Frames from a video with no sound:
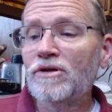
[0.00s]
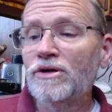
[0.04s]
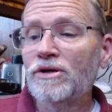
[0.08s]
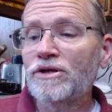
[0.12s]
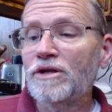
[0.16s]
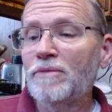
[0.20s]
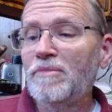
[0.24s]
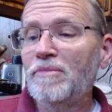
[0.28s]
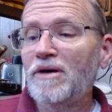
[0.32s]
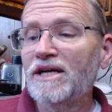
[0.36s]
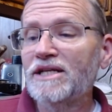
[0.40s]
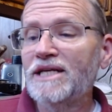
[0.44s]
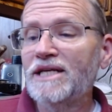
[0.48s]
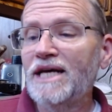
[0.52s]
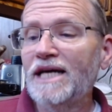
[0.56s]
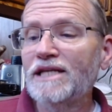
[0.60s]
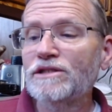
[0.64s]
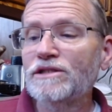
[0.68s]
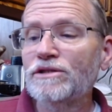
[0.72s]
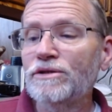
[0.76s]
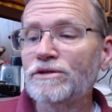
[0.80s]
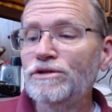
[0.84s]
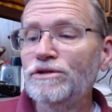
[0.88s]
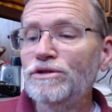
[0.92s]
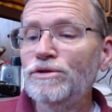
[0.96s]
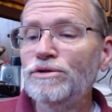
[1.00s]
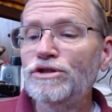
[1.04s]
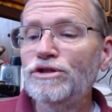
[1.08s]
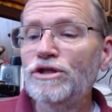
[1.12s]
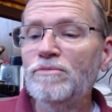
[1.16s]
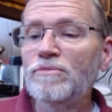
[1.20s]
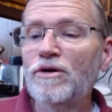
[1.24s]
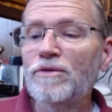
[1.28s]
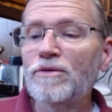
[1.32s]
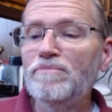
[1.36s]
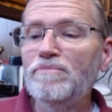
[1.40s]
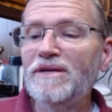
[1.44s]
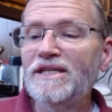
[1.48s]
on the podcast, on
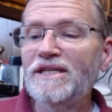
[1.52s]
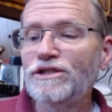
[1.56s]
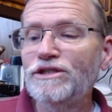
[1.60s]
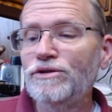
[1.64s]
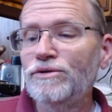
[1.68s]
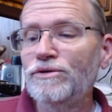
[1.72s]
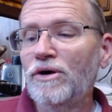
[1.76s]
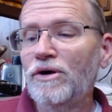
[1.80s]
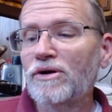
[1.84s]
YouTube, on BitChute,